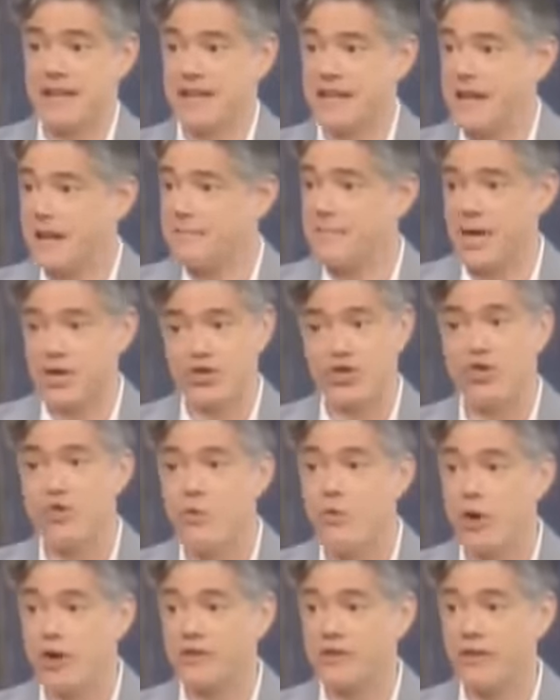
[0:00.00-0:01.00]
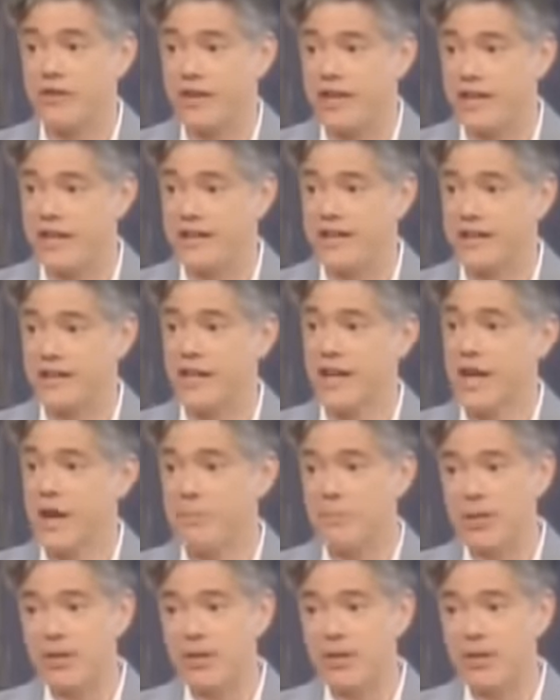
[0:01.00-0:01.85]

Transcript: be eating it. I'm not sure what they're eating,